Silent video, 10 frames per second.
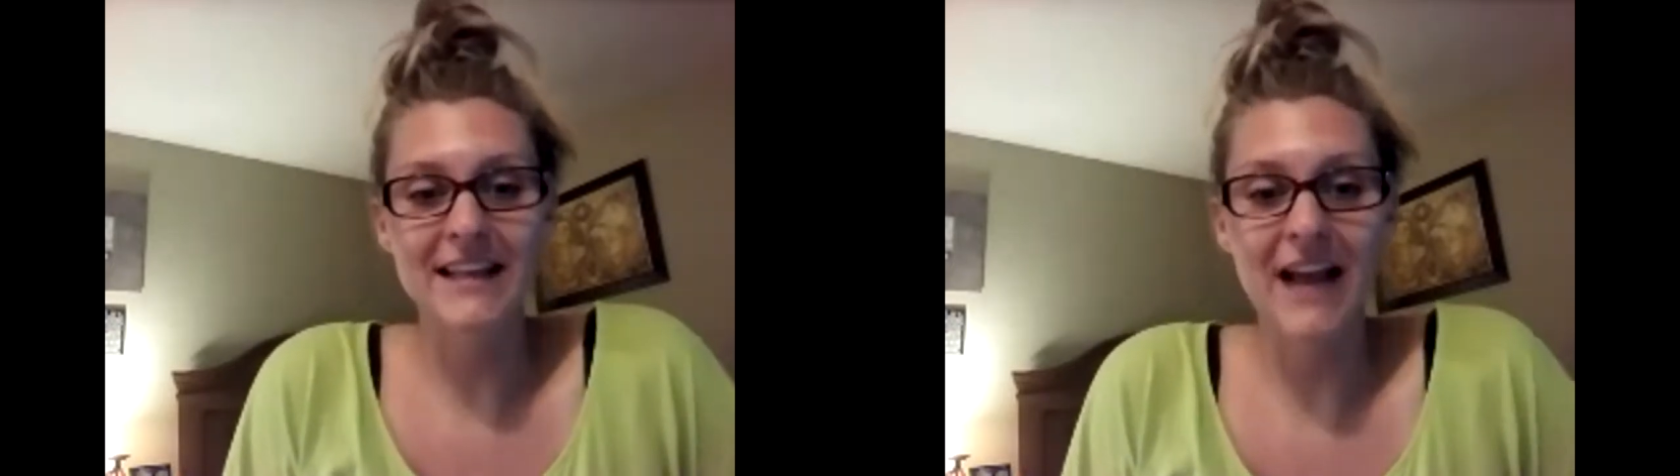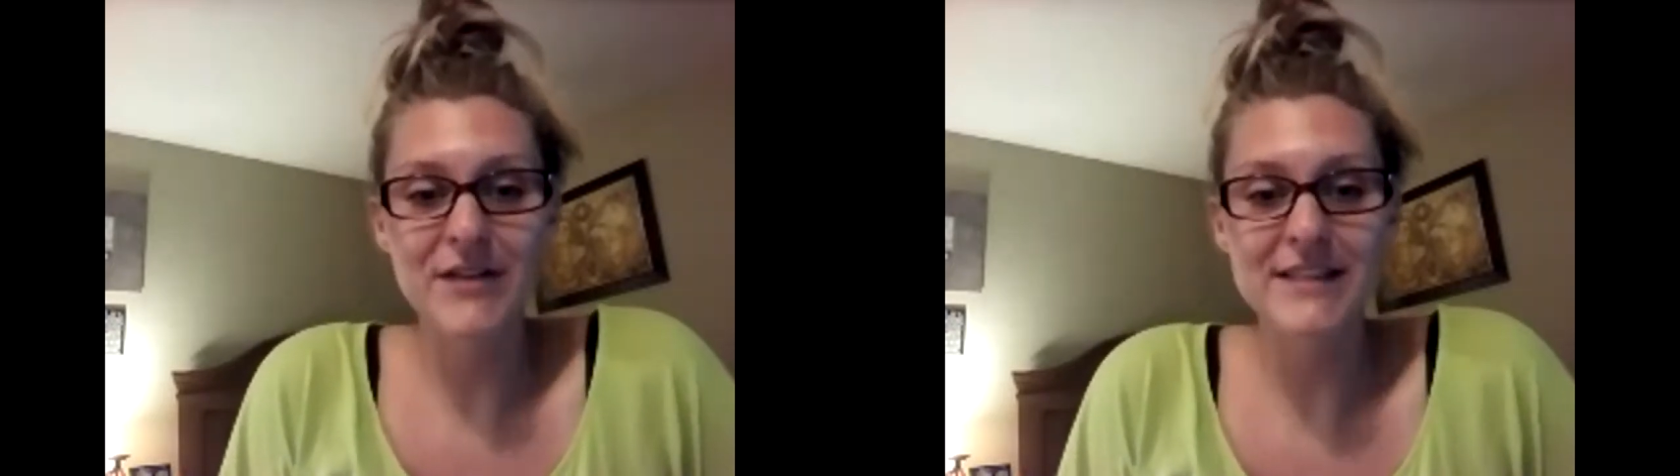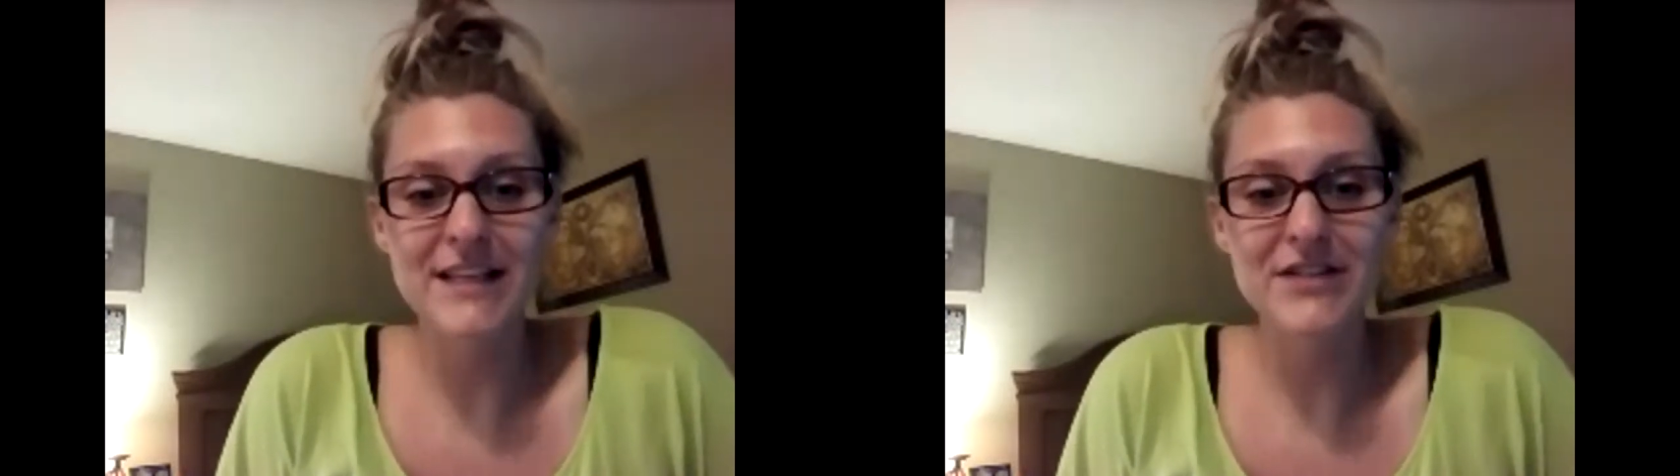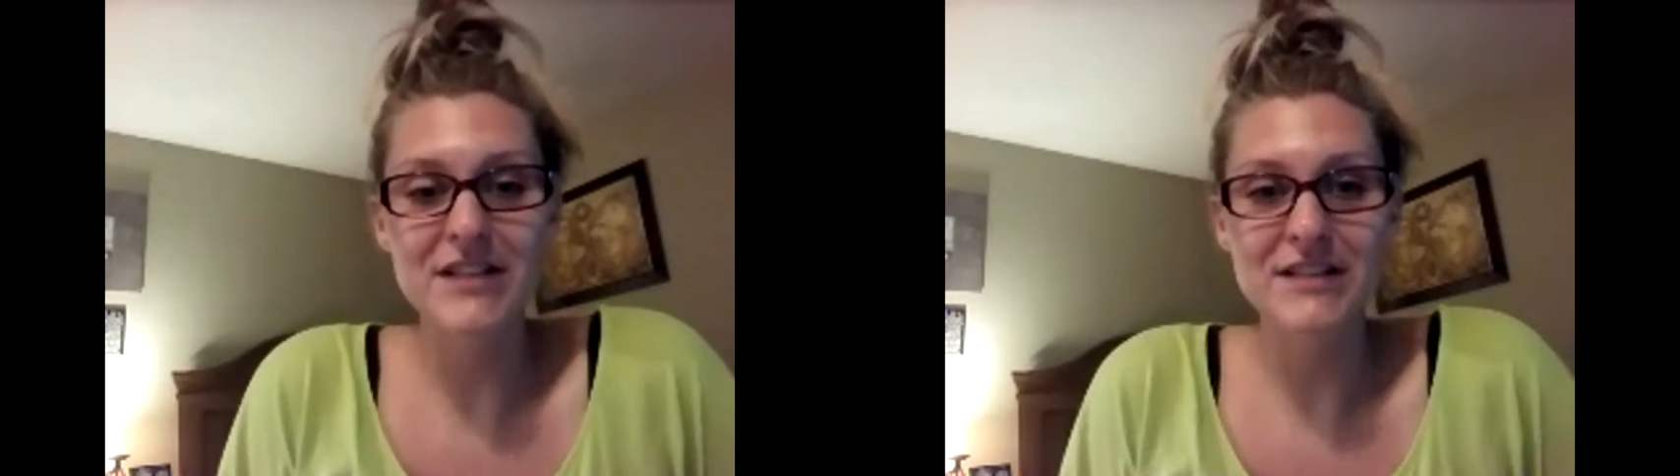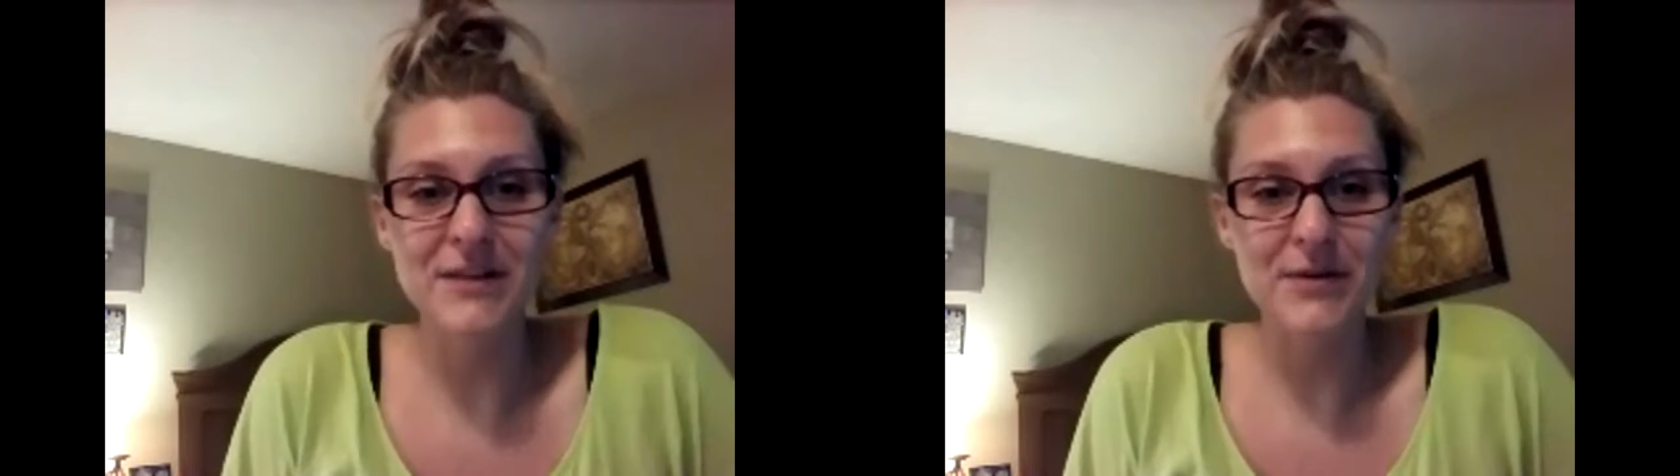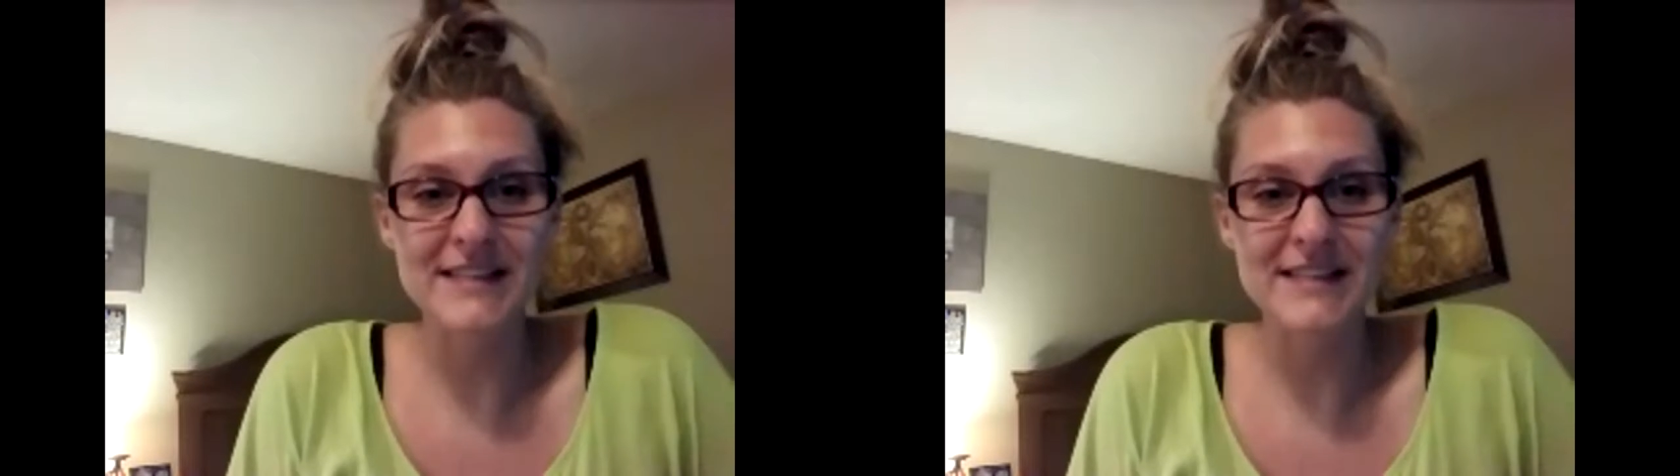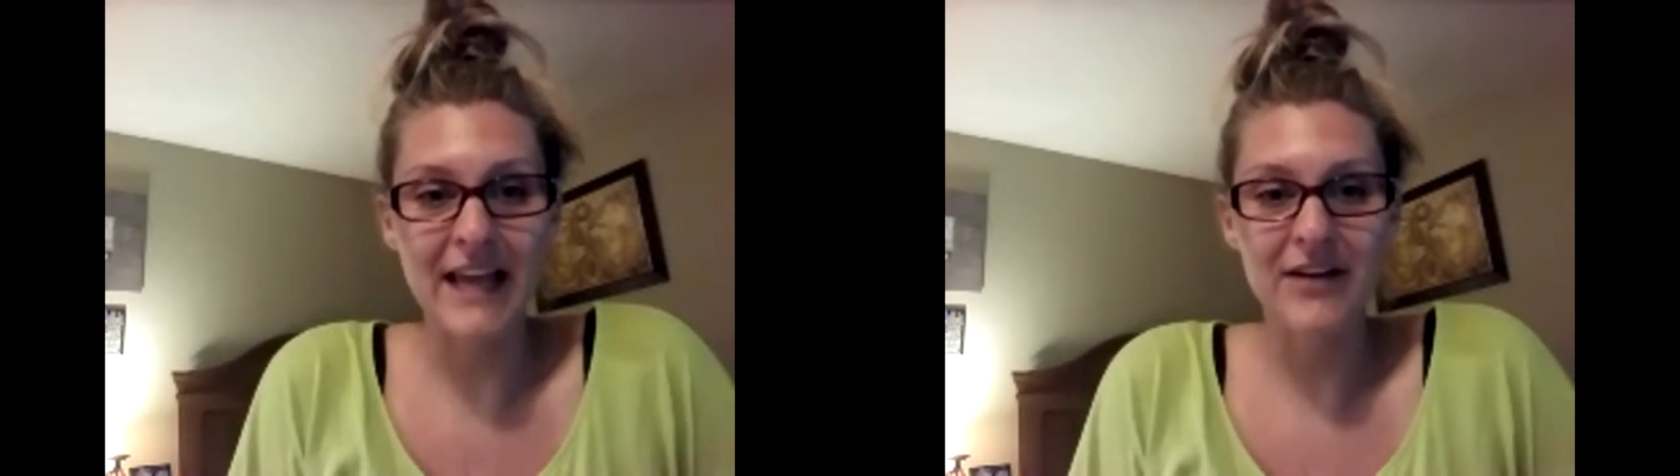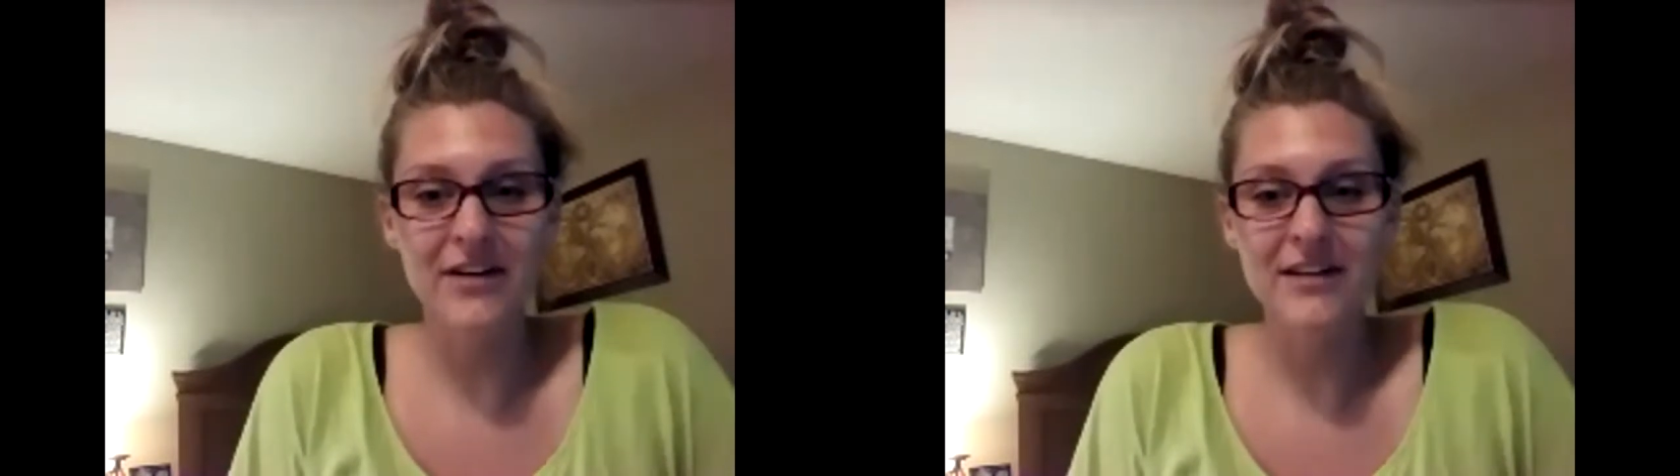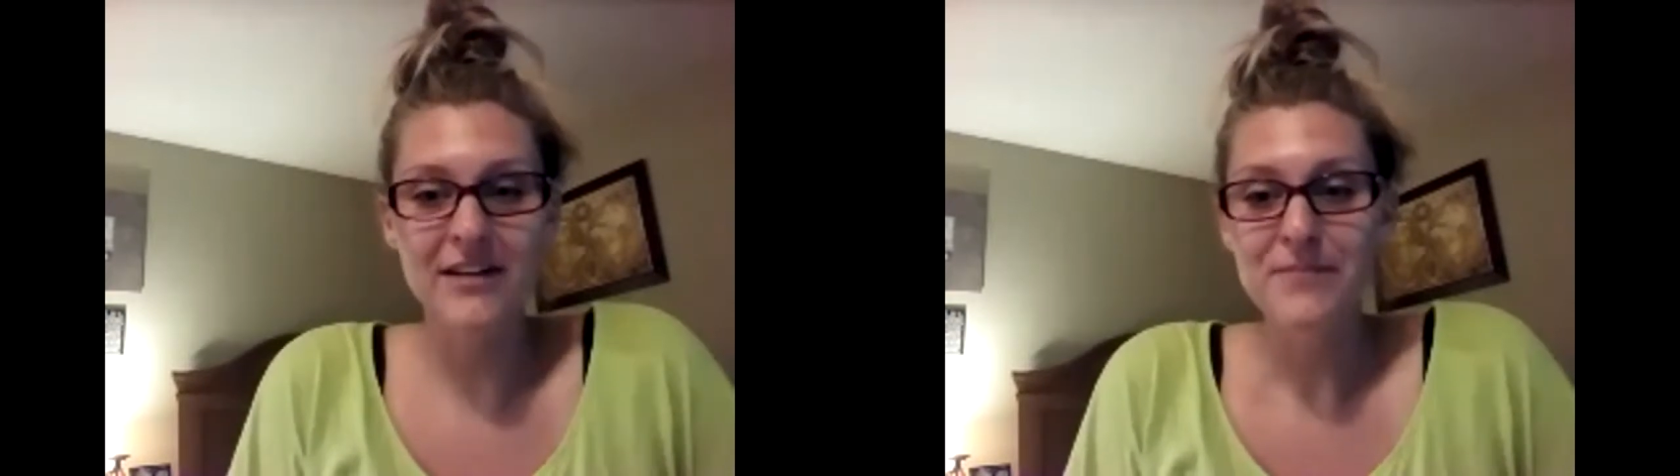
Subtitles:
conversation is so stale,